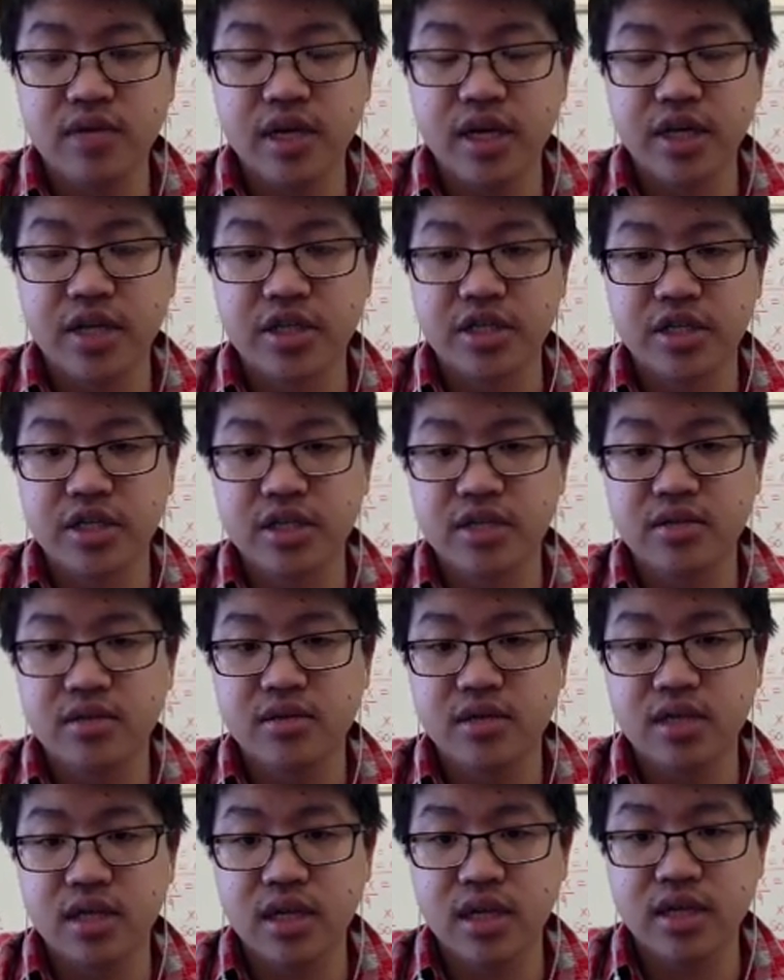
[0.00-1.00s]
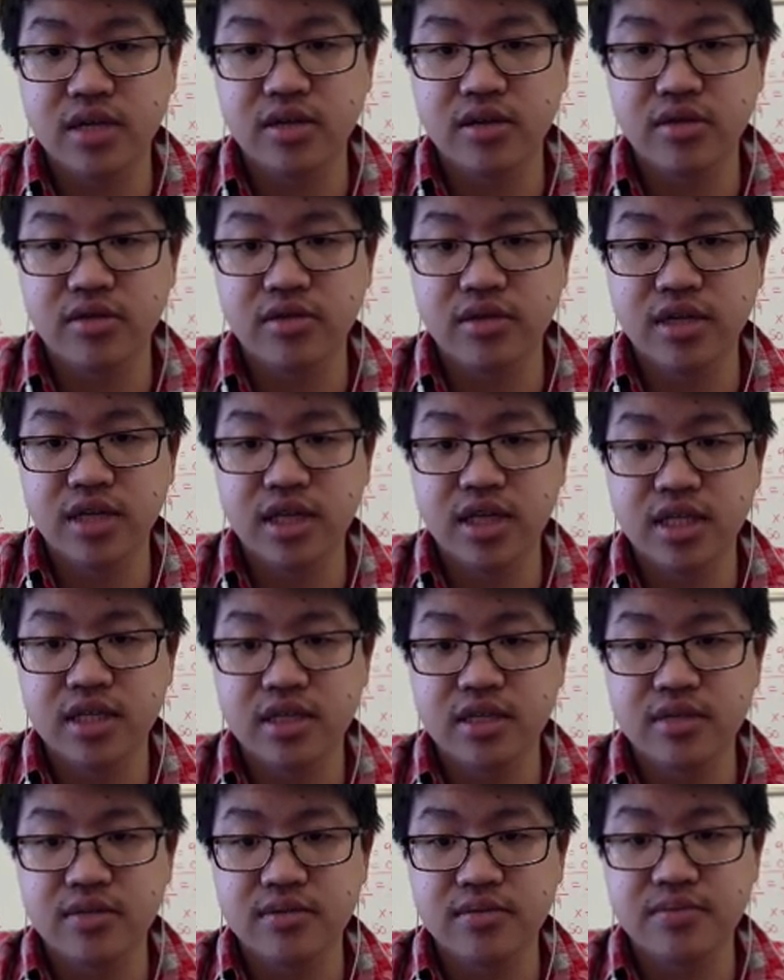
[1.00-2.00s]
I can just select all 3 of
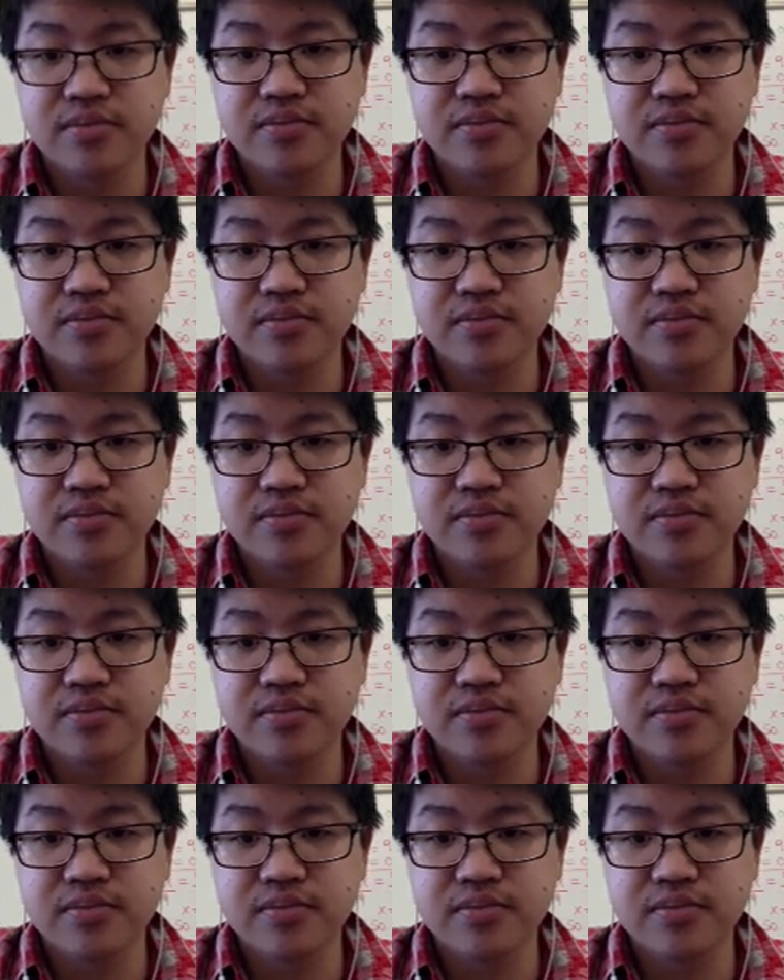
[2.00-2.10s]
these,